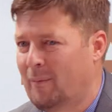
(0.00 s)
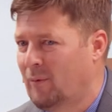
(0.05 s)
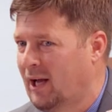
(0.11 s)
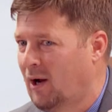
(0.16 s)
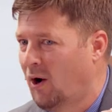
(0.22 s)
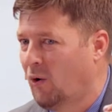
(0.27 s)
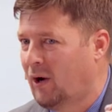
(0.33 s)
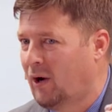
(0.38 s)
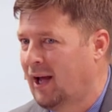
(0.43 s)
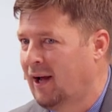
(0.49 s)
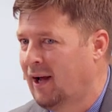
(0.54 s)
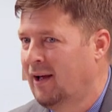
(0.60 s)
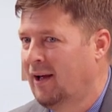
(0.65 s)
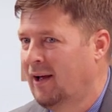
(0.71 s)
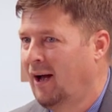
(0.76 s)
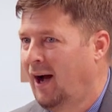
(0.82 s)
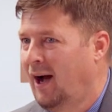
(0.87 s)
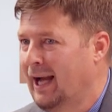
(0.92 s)
I'm like, okay,
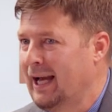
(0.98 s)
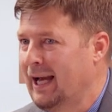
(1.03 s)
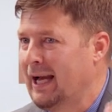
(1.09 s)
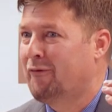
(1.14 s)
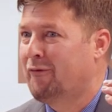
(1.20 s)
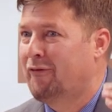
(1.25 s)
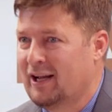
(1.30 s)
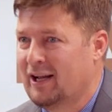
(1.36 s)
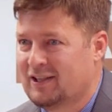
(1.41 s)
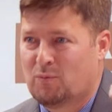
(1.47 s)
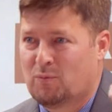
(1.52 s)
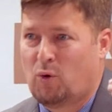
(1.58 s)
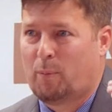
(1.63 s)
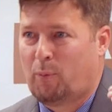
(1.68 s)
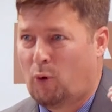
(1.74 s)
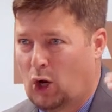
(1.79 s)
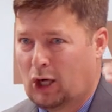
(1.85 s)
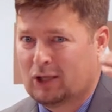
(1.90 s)
I need to find some
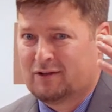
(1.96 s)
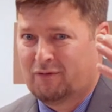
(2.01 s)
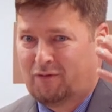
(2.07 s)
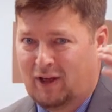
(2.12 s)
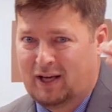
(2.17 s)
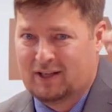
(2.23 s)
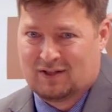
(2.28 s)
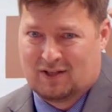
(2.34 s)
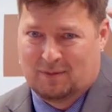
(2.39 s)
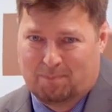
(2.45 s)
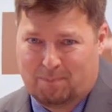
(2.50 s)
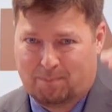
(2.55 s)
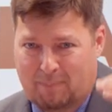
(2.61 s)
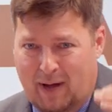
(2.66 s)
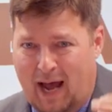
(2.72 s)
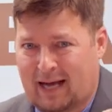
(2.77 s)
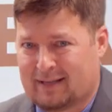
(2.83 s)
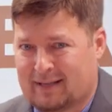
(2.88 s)
more productive things to
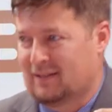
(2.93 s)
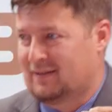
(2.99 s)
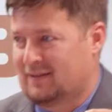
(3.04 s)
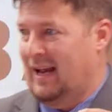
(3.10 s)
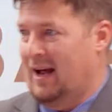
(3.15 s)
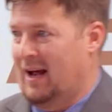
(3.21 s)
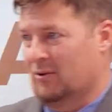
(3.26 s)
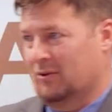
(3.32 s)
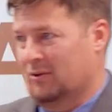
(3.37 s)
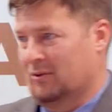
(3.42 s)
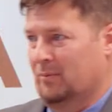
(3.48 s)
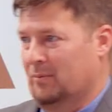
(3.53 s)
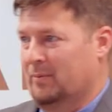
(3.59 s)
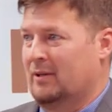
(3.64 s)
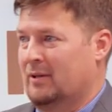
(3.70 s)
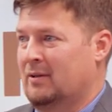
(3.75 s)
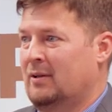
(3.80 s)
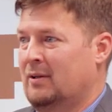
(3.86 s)
back this down a little
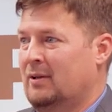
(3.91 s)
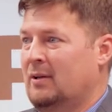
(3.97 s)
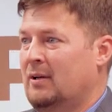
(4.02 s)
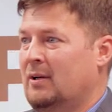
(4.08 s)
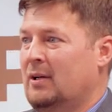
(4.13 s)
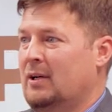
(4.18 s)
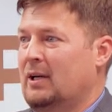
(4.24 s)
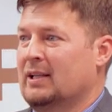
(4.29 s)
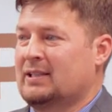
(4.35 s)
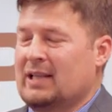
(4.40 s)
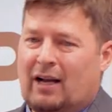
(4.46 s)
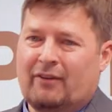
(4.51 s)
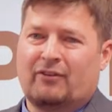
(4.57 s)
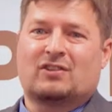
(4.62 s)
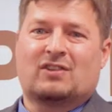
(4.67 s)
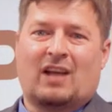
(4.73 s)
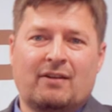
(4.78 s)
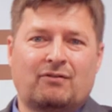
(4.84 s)
bit. It's kind
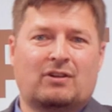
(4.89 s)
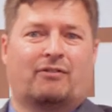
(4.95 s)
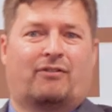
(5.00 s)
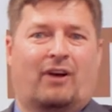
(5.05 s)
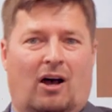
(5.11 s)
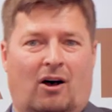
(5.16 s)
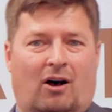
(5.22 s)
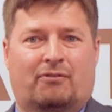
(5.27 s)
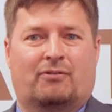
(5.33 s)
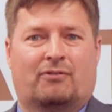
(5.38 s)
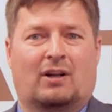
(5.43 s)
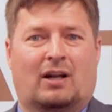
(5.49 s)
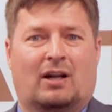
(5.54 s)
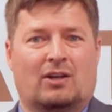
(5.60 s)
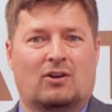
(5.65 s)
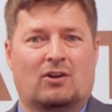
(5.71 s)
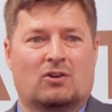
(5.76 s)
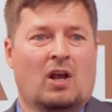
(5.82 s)
of a safety valve that
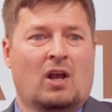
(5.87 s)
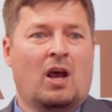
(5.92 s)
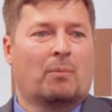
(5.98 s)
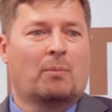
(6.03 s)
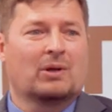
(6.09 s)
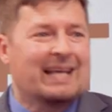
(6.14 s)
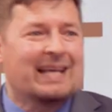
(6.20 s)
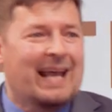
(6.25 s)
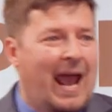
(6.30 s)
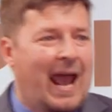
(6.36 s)
I use. But the